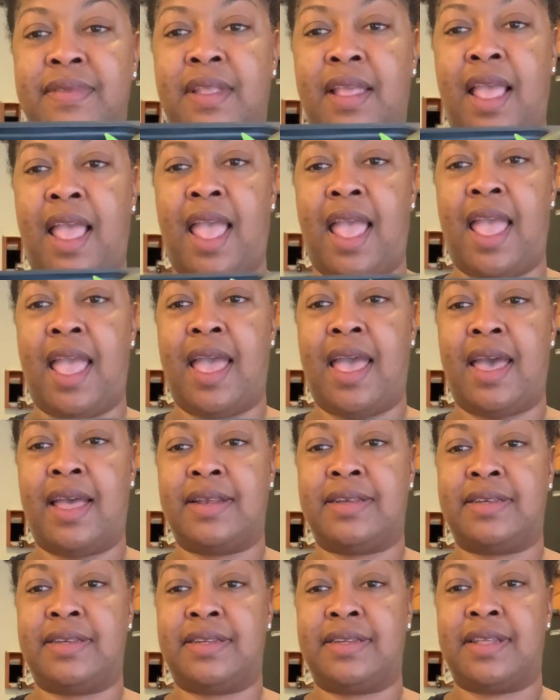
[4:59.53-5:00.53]

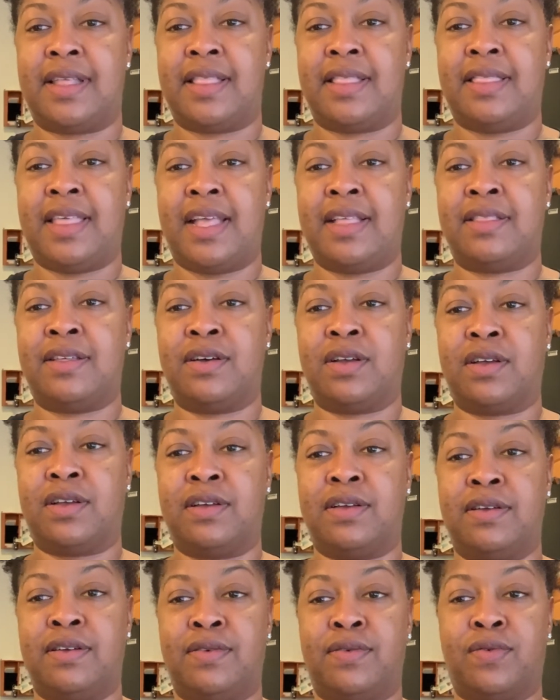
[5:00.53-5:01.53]
and they look
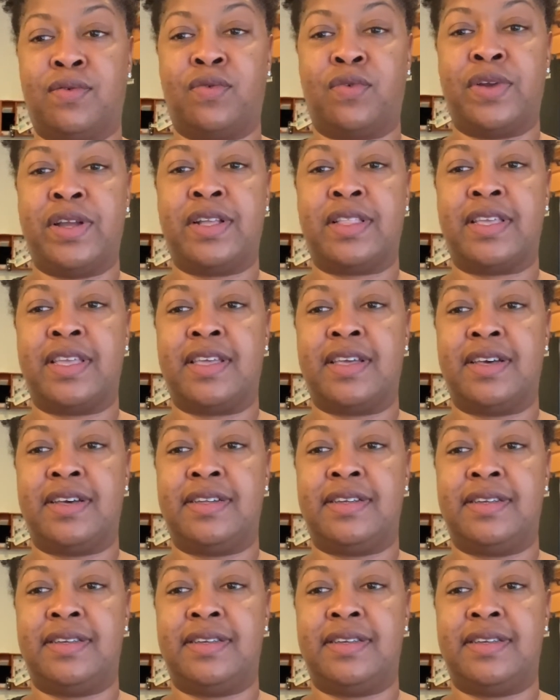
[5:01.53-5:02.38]
really good.